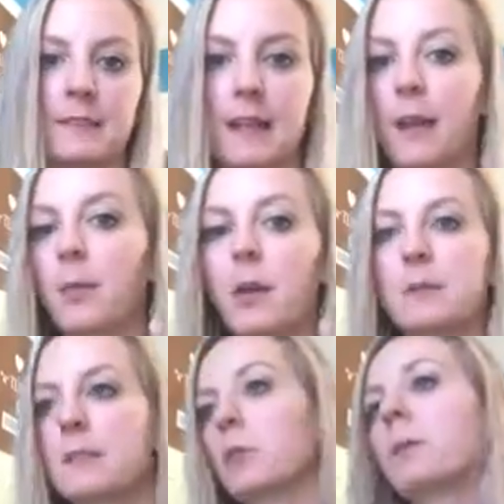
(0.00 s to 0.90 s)
I said, I
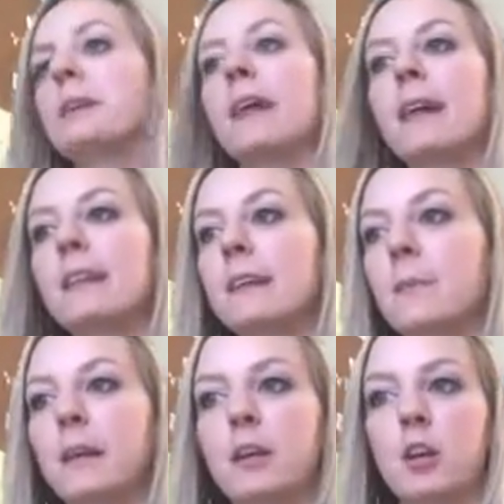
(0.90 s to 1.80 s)
promise there will be
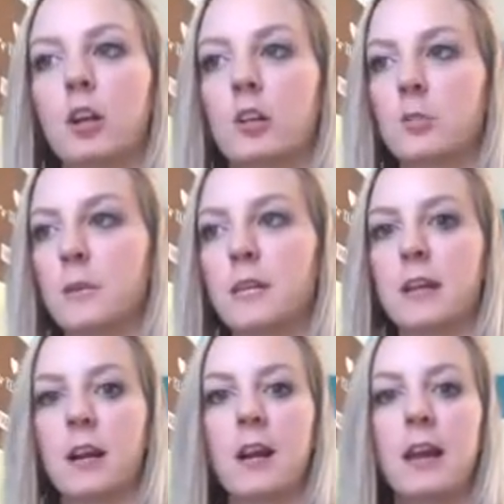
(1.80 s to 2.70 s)
nothing but encouragement
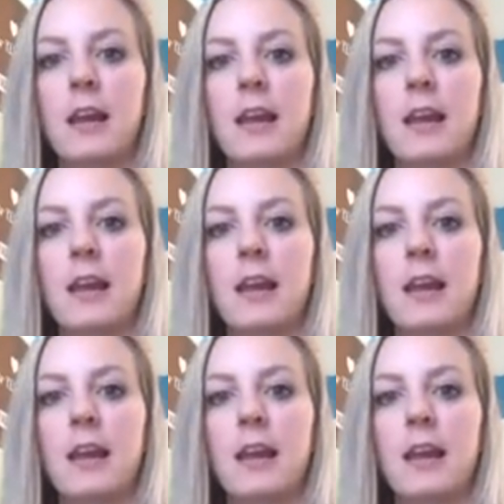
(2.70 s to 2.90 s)
here.